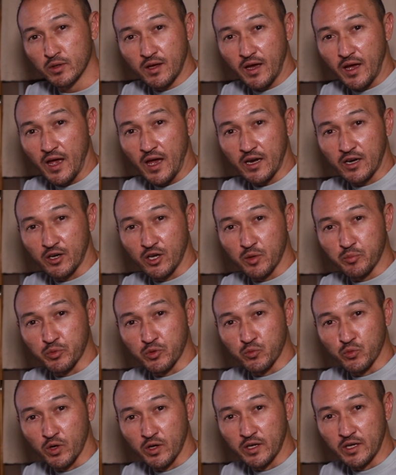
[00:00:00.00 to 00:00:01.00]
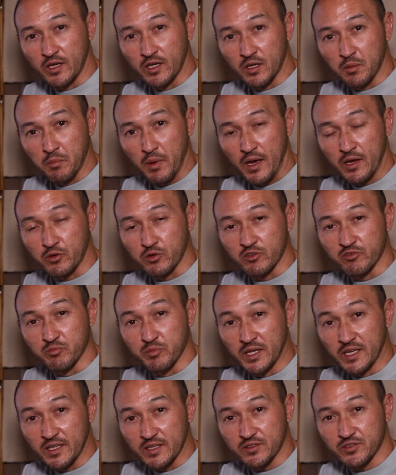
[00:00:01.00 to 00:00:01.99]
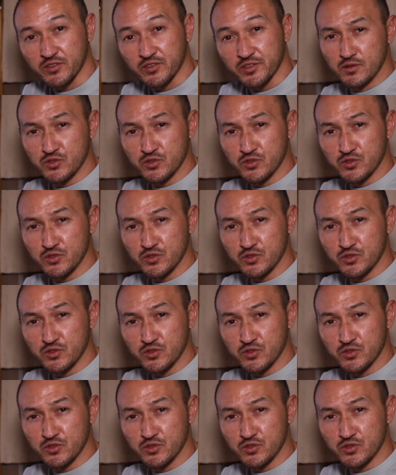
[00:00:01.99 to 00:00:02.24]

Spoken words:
I had it up and running in a matter of minutes.